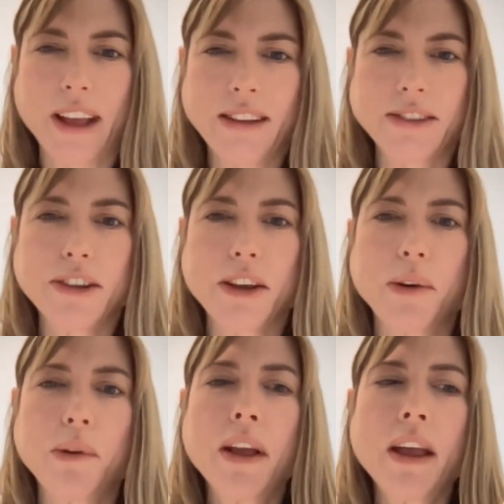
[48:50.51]
And
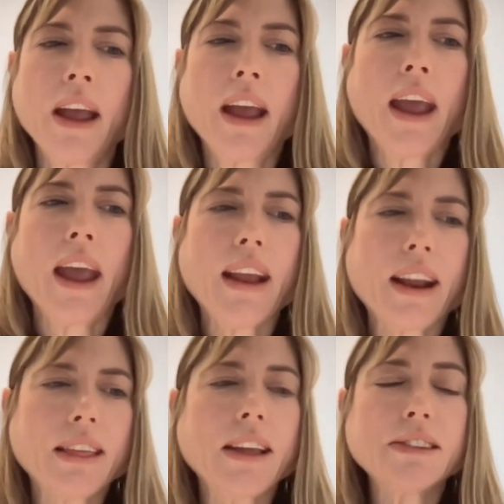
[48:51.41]
so, and
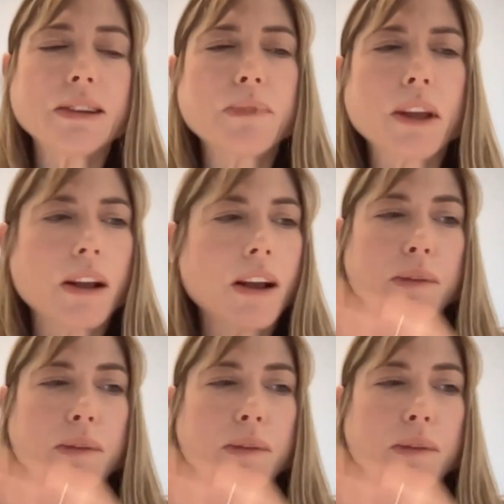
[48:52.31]
I think something